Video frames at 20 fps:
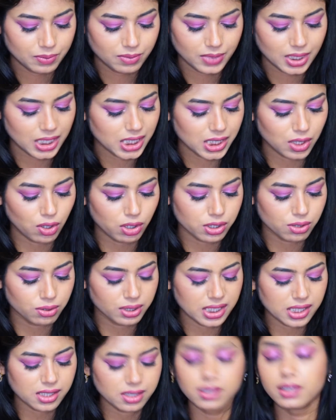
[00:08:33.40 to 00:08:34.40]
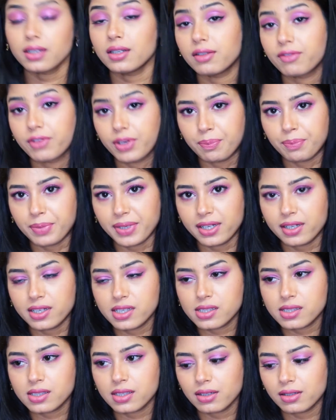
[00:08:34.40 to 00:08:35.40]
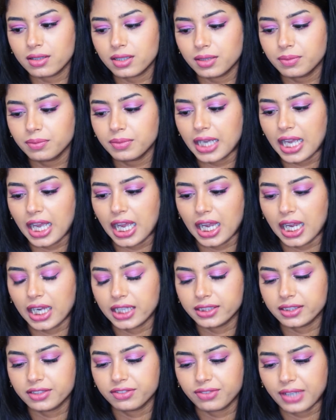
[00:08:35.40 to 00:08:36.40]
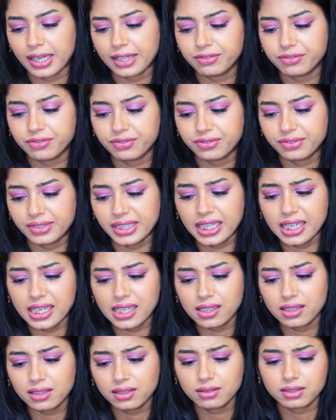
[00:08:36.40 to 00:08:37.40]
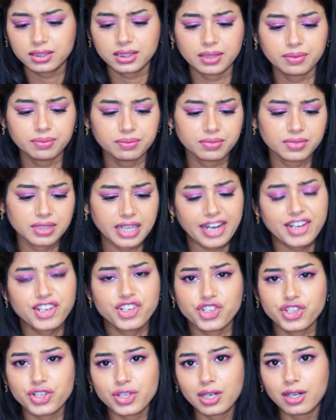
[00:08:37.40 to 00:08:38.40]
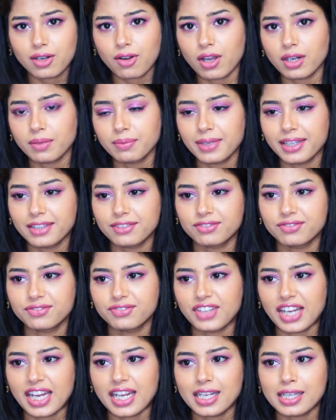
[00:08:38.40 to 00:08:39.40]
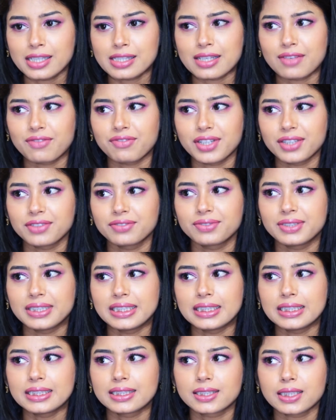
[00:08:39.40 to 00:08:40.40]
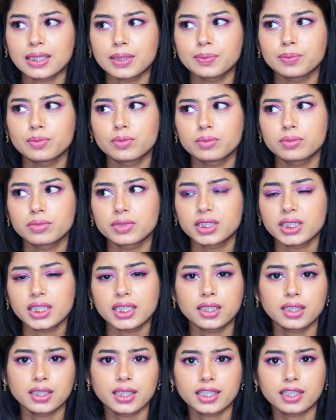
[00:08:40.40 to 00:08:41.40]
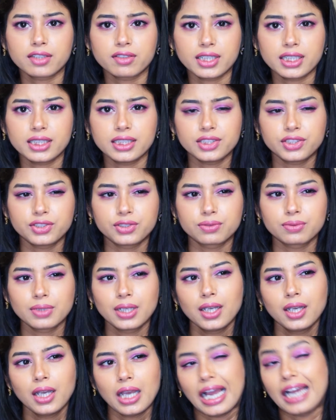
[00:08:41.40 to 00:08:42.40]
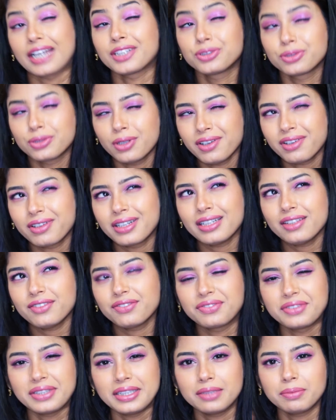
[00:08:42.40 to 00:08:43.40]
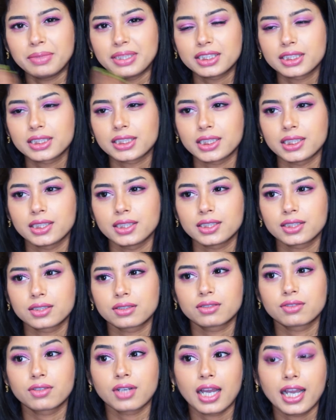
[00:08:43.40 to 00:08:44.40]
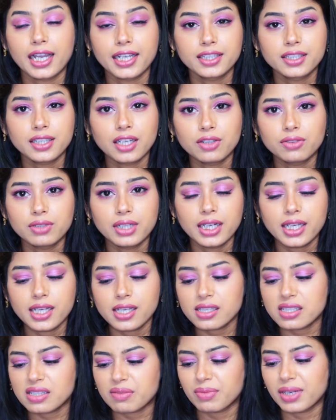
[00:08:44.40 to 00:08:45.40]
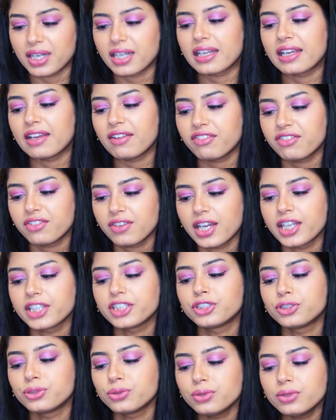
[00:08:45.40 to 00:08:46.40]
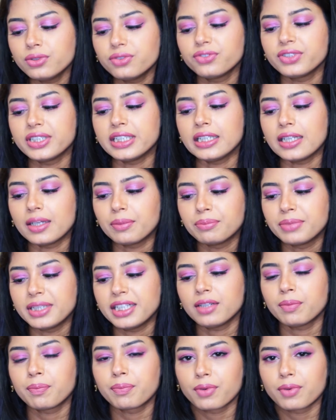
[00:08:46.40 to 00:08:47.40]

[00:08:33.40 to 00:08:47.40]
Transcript: This is a repair serum, and if I feel some texture on my face, if I feel something like really, I do not really feel my skin is dry nowadays, but if I do feel a bit